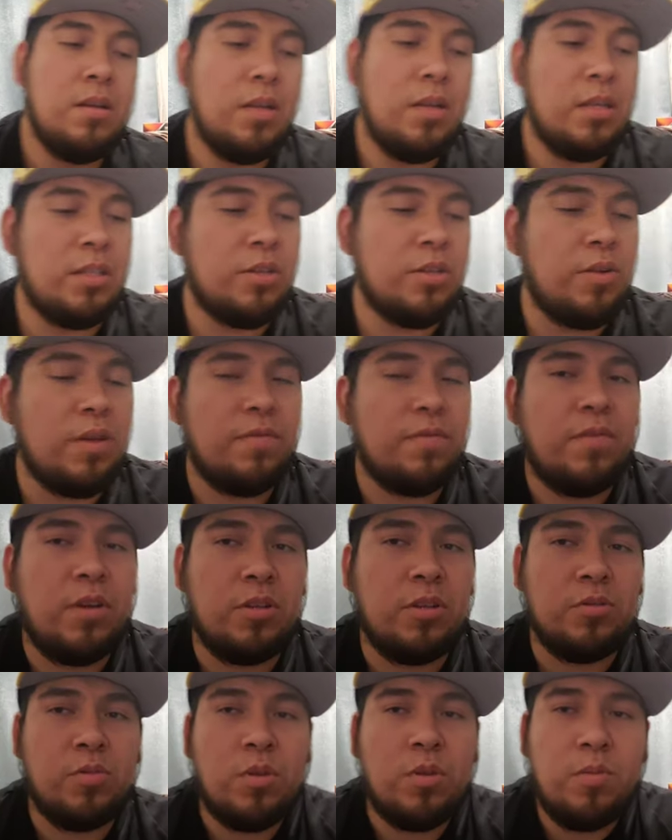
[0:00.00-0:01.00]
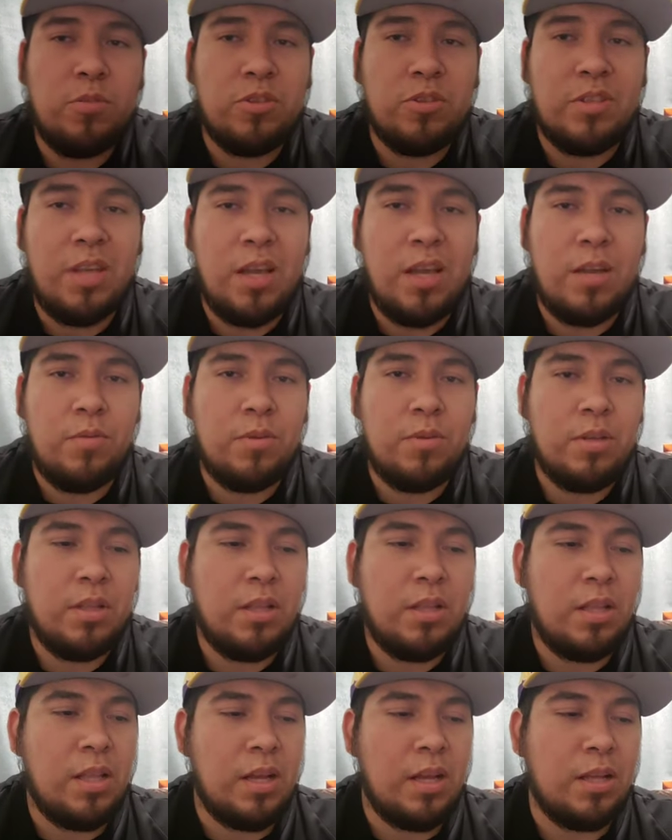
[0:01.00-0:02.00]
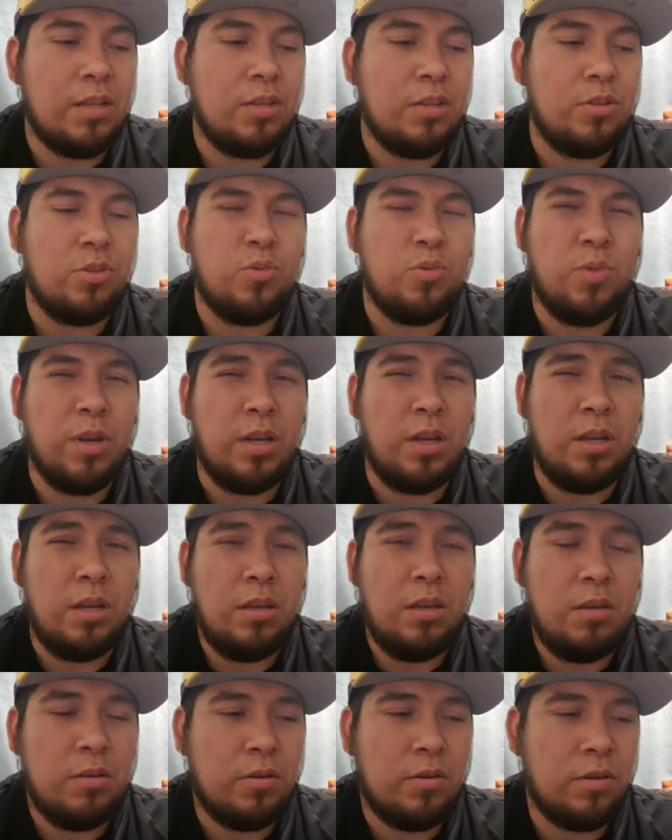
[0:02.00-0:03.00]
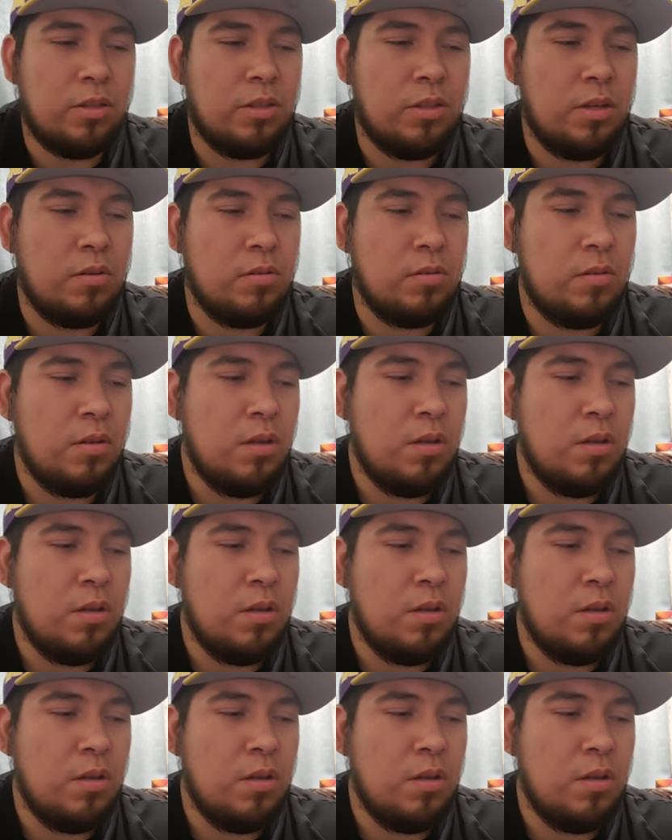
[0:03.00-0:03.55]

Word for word: Instagram followers. We're almost there. We only need like another 20 or so.